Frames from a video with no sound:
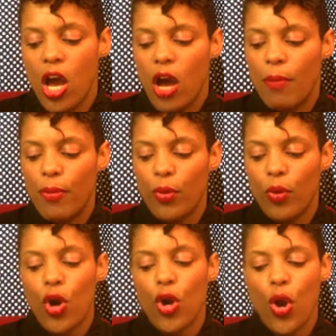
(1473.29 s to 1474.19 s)

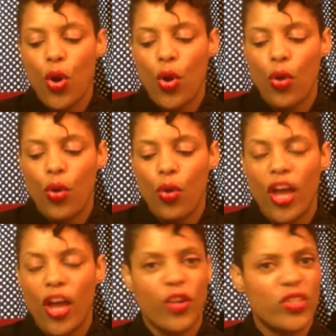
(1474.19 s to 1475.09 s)
Barocco.
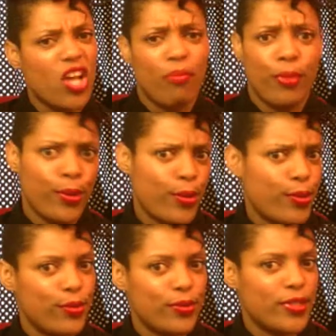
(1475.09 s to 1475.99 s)
I know it's all
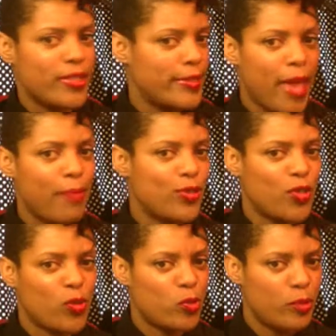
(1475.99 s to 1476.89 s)
Barocco. This
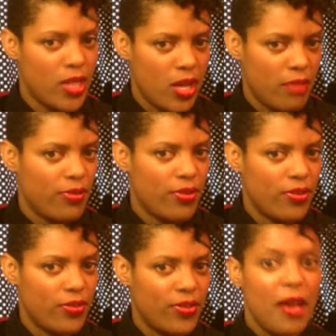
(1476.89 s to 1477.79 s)
episode should be called
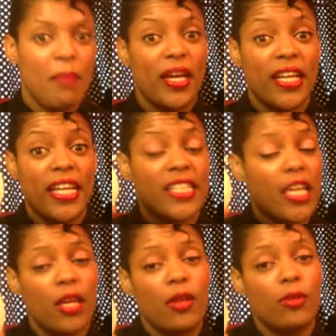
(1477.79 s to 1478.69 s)
Barocco, but it's
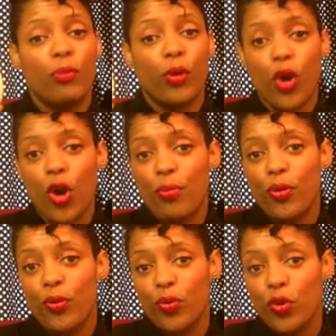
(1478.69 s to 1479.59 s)
in Barocco
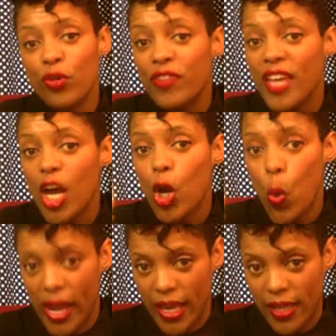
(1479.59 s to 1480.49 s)
Peruvia
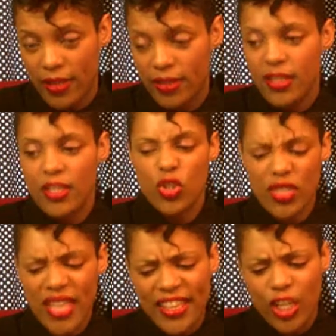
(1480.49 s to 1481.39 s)
Quick. So it's
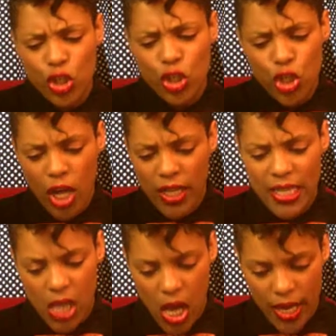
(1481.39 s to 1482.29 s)
like their chunky
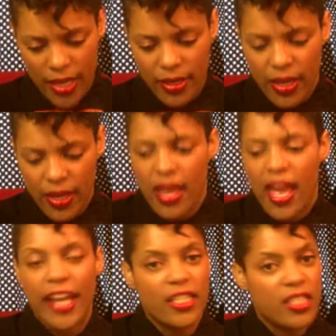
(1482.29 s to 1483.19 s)
line,
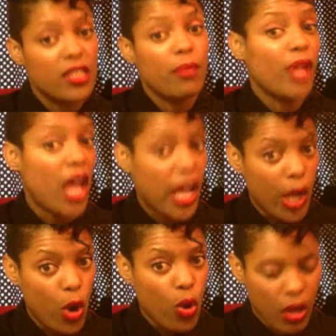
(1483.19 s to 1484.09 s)
and it's the
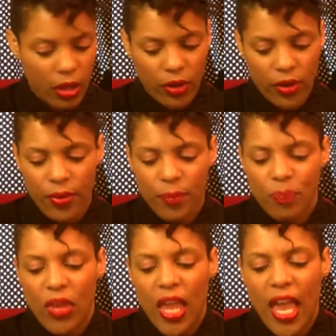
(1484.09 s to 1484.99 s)
Blanco color,
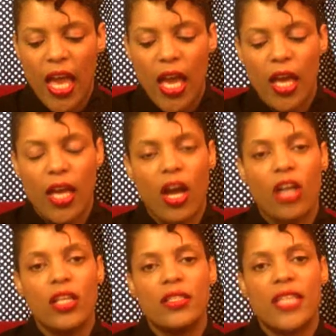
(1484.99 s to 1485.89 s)

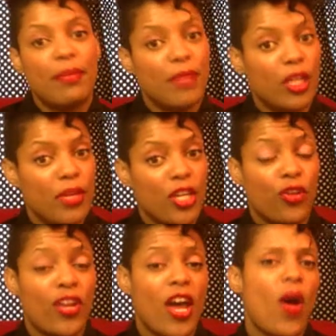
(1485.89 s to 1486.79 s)
10 millimeter.
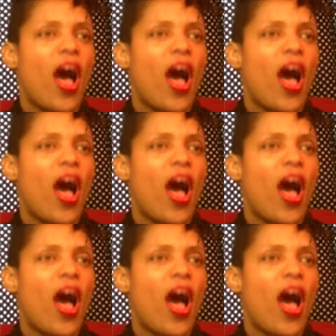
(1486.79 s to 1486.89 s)
Now,